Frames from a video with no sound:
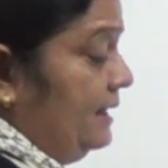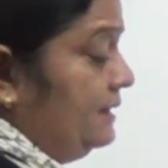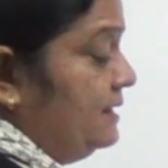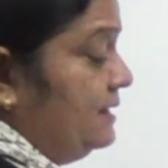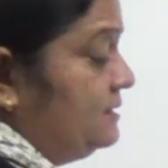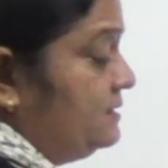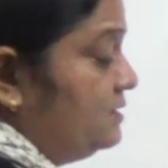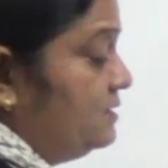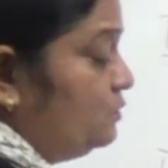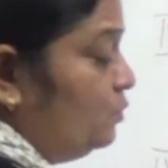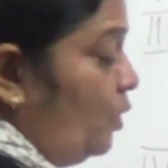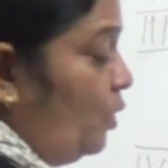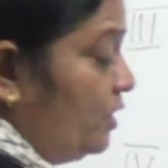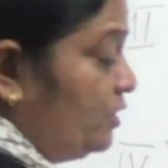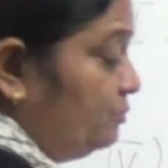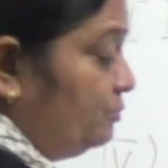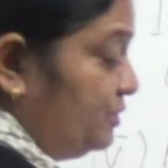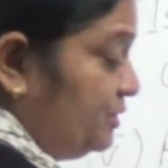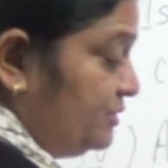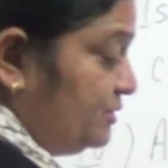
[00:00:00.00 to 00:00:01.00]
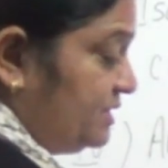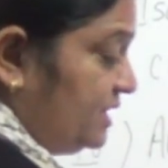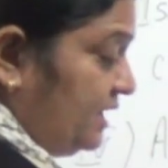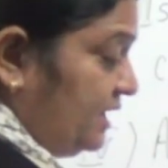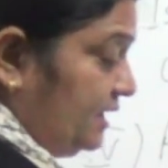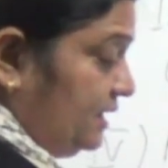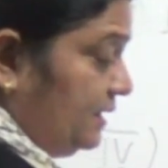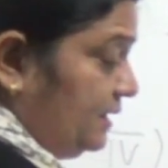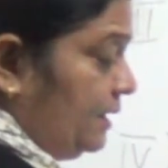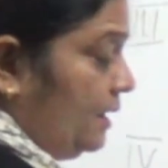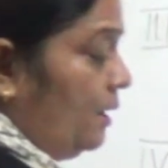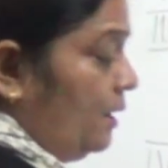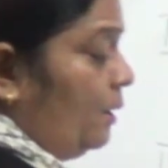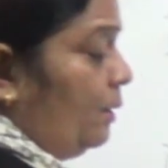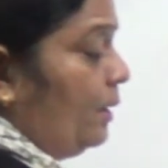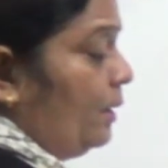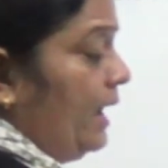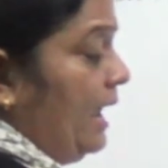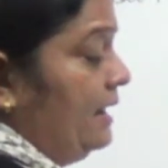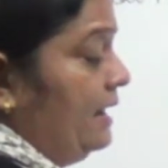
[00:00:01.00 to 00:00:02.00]
this is what? Butene,
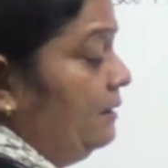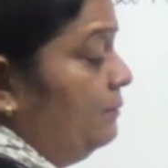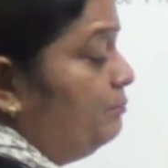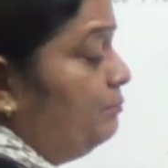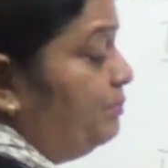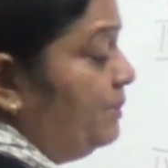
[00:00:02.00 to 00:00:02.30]
and